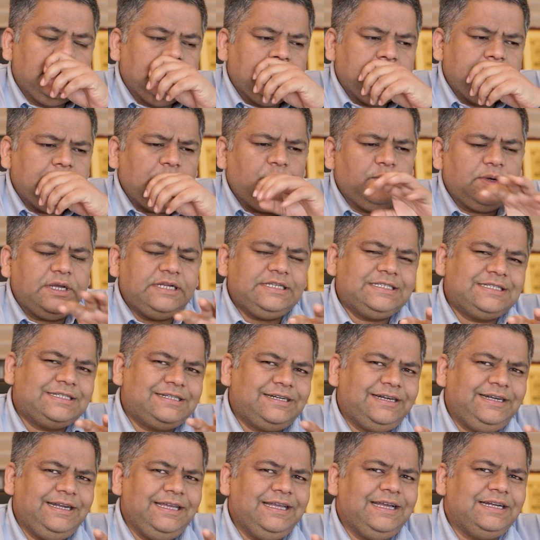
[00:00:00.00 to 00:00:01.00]
That, okay, it's
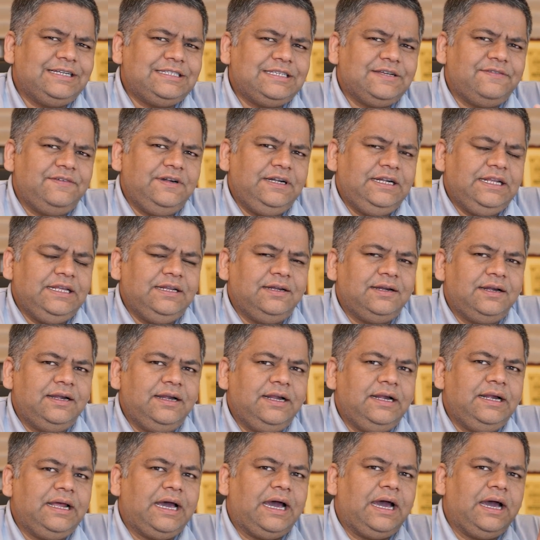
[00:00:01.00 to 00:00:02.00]
trading at
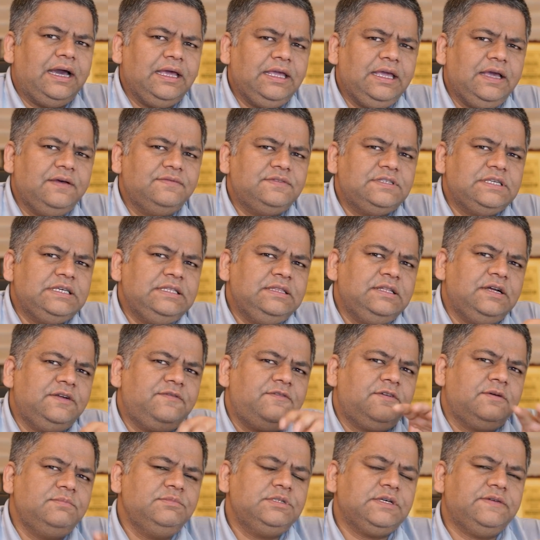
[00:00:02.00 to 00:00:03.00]
1700, I have seen that
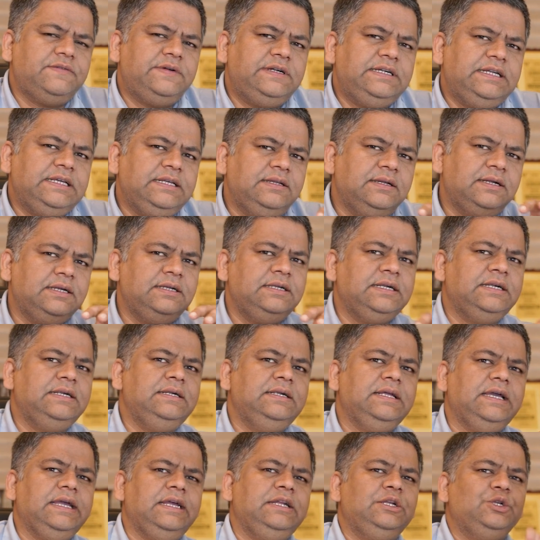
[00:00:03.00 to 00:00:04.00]
from
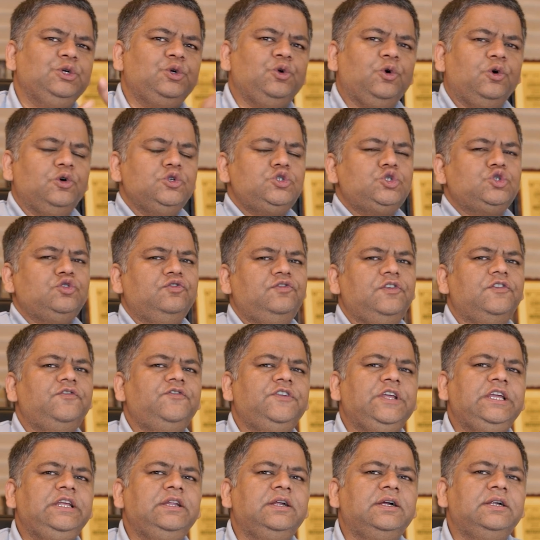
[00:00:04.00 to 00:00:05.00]
1700 it goes to
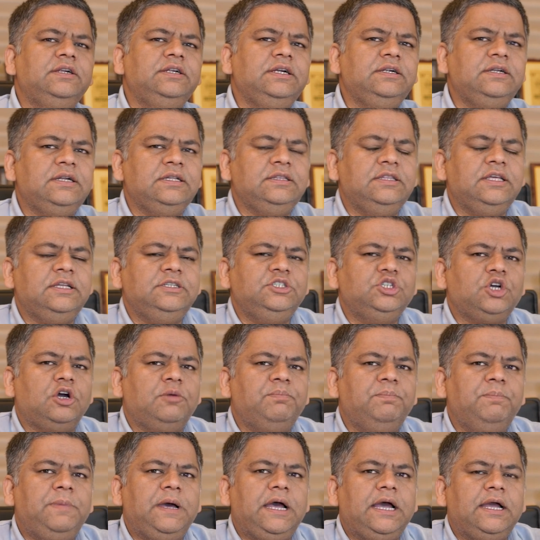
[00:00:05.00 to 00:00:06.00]
1500 and then
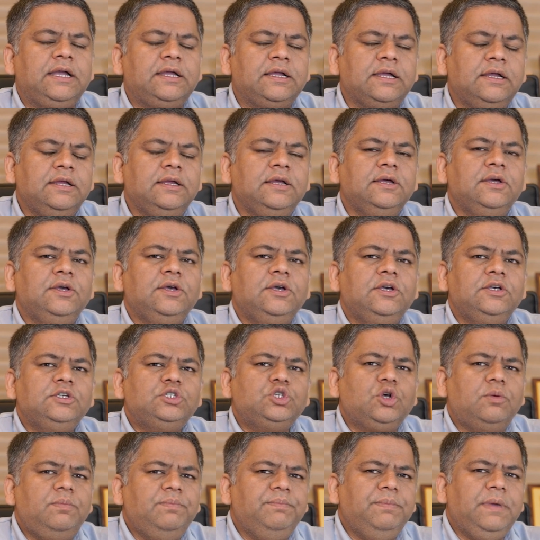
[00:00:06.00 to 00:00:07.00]
jump back.
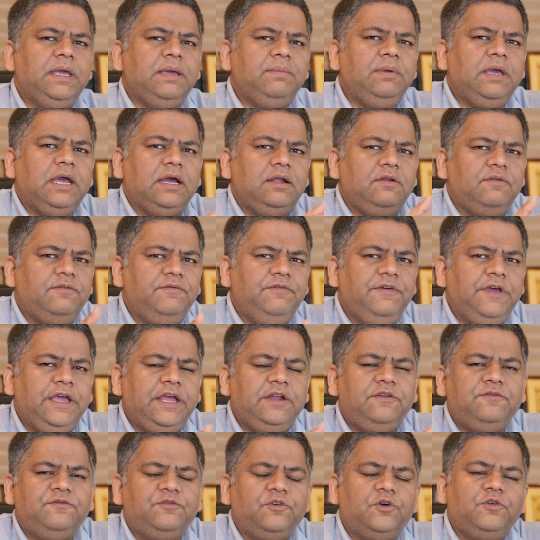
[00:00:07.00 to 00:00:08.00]
So maybe I'll
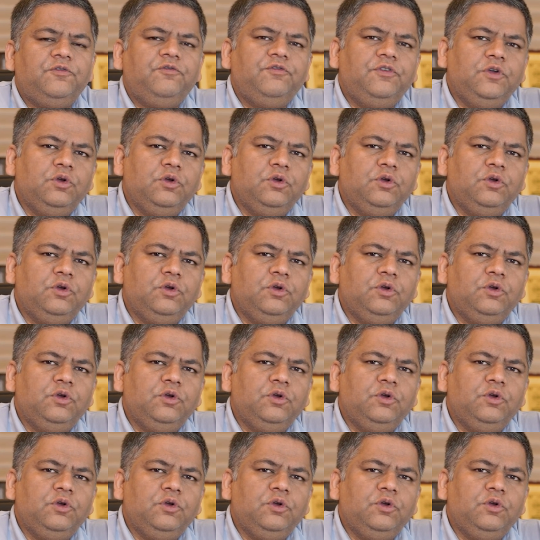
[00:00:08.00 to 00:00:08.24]
wait for